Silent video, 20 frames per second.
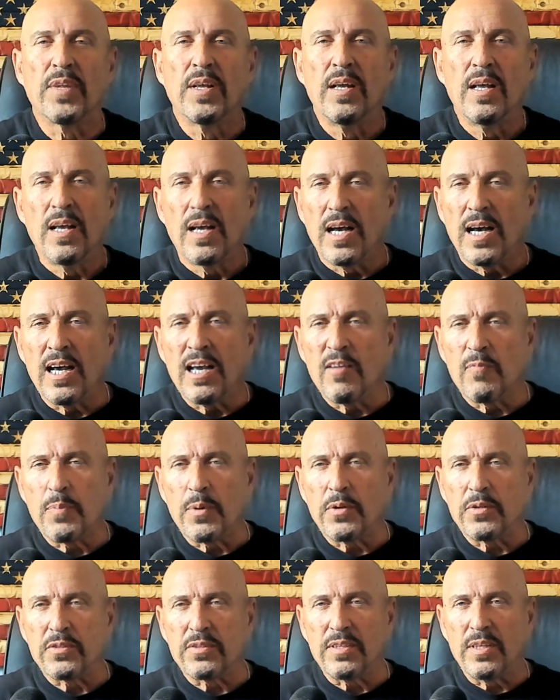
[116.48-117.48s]
I have
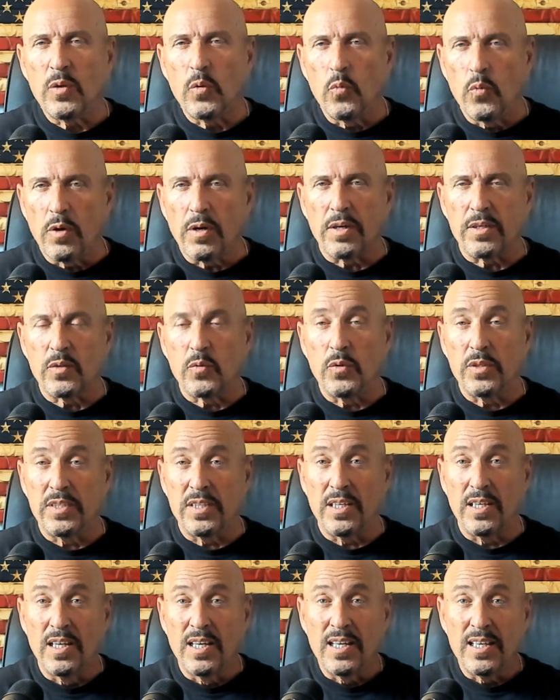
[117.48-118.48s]
personally worked with
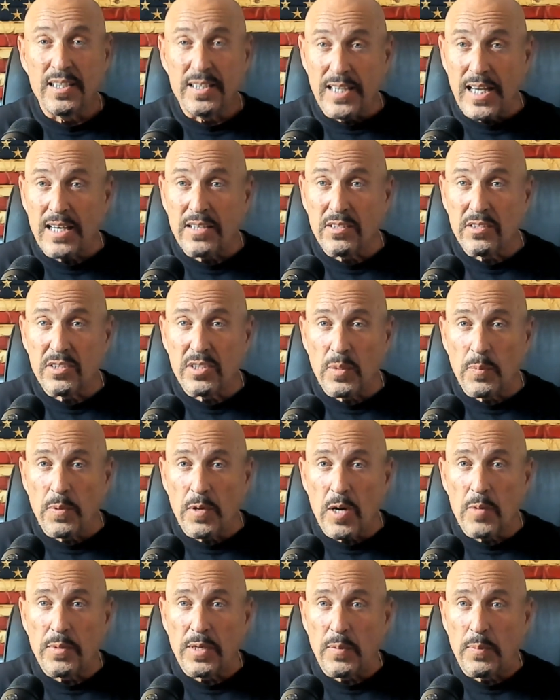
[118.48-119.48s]
the Texas
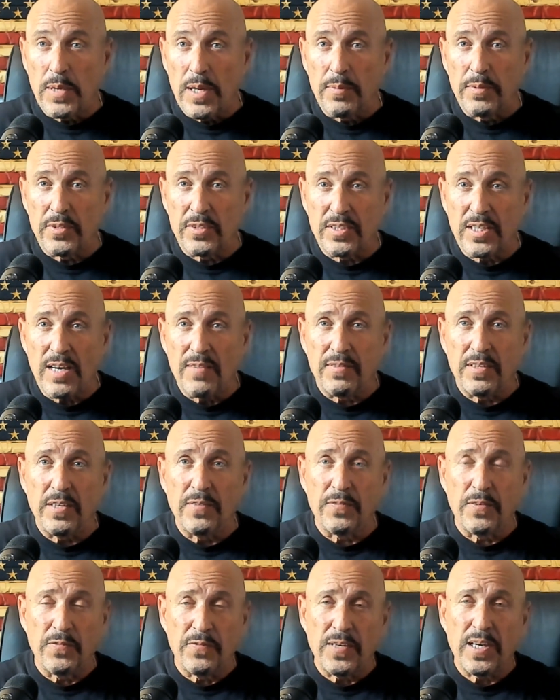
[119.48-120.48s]
Department of Public Safety
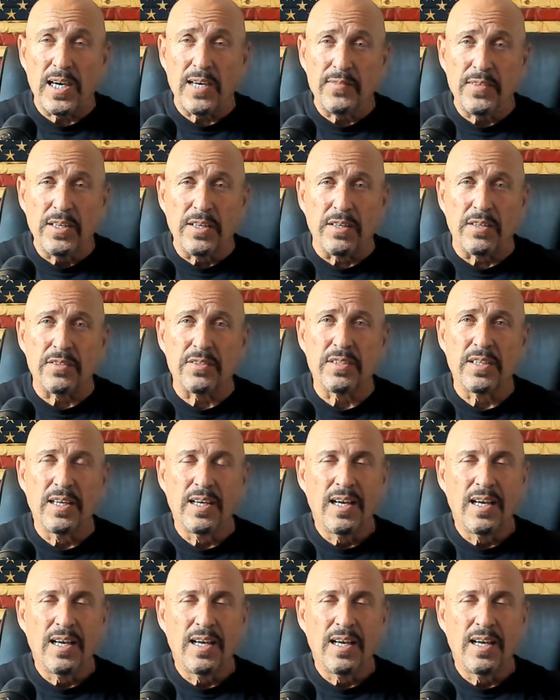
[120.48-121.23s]
for 5 years.